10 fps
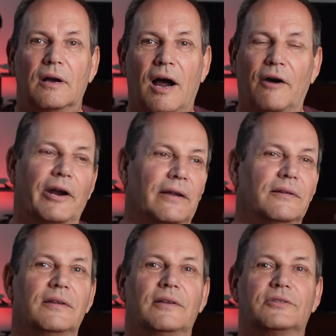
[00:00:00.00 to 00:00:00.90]
All right.
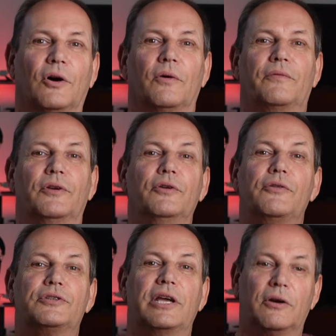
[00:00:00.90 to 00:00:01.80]
So if you're new to
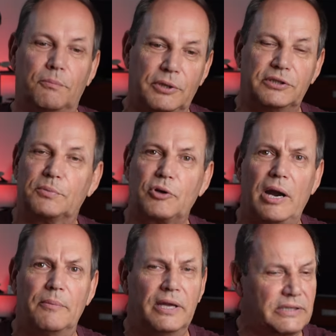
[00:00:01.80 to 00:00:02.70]
the channel, please
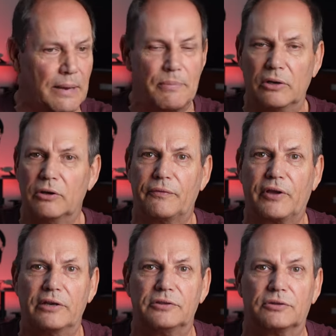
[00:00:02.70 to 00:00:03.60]
subscribe. Hit that bell
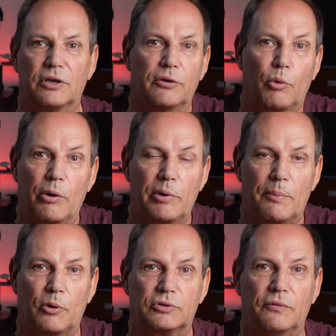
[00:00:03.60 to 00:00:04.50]
notification so you're aware when I
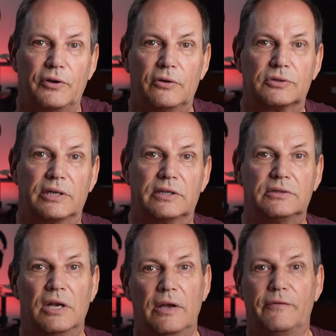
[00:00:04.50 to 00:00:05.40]
post new videos like this.
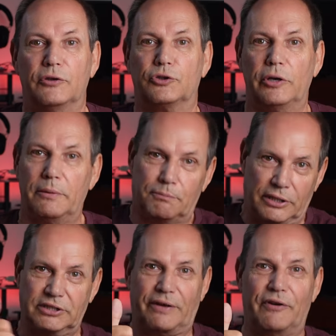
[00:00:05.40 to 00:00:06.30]
If you enjoyed it,
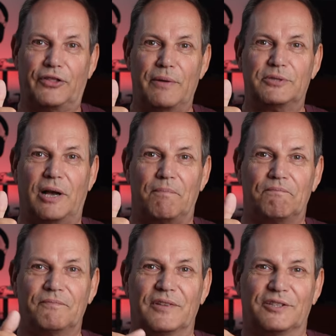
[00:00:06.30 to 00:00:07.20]
please give it a thumbs
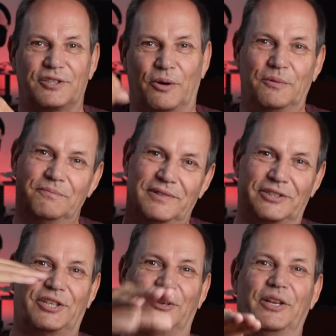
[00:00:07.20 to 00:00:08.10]
up. So
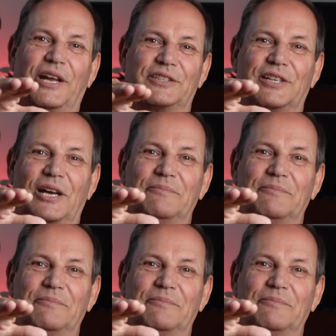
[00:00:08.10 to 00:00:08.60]
until the next time.